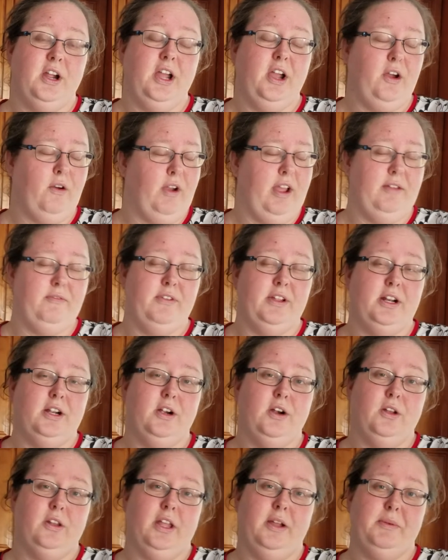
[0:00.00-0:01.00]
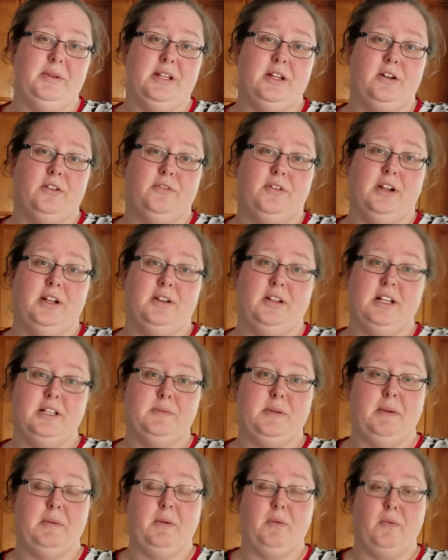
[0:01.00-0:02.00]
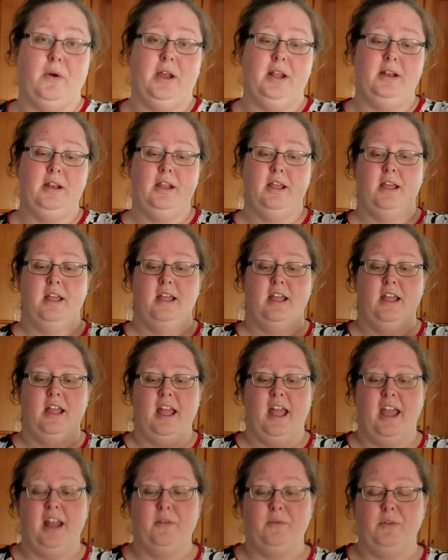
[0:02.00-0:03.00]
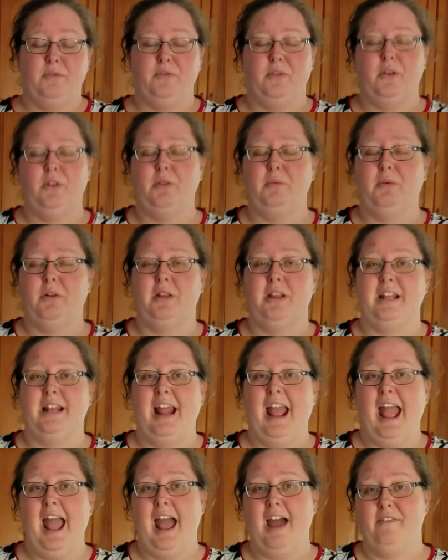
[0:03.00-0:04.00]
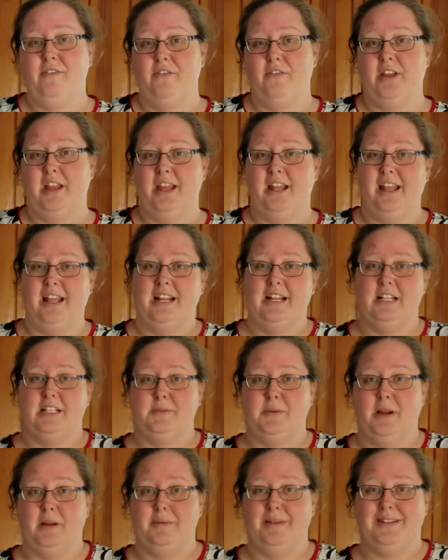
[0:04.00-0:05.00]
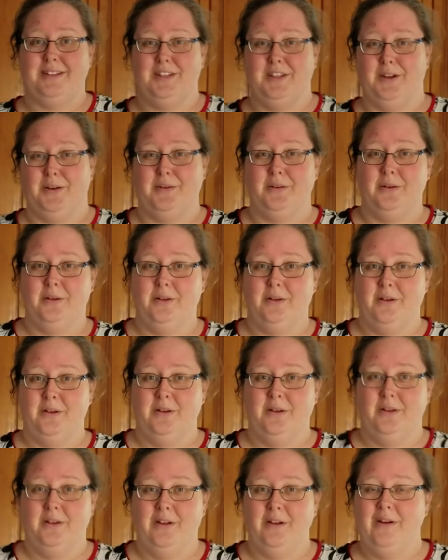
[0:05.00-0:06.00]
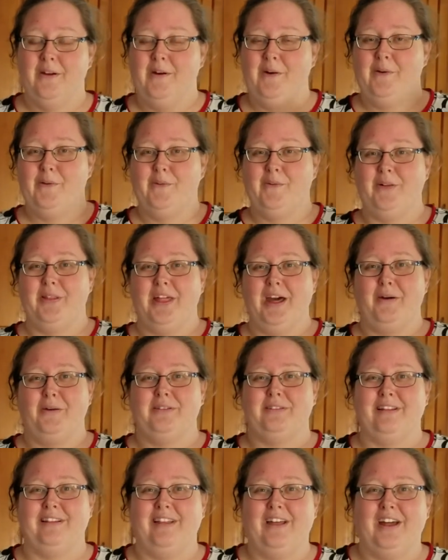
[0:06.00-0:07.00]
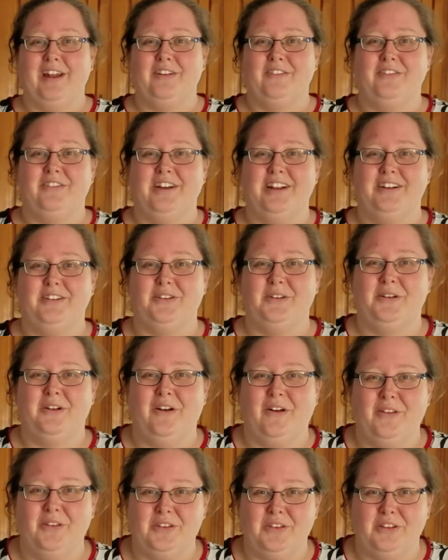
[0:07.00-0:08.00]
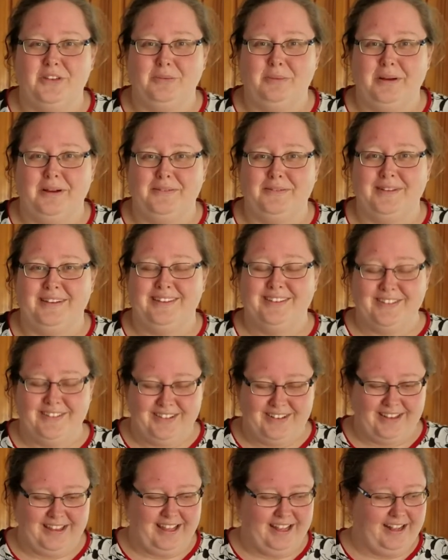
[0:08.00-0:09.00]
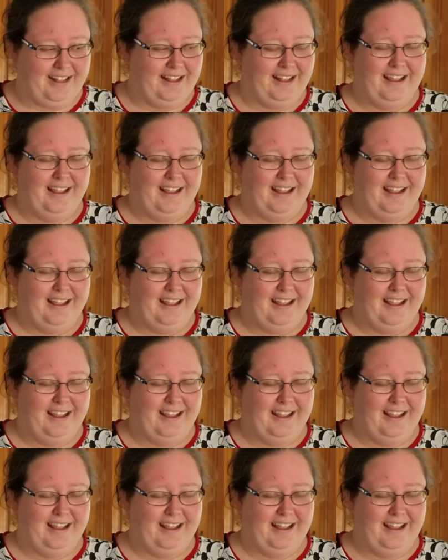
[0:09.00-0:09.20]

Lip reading: in vinegar, like we did over in experiment 1, and if we only put it in half of it, like in experiment 2. Well, that was a lot of fun doing all those experiments, don't you think?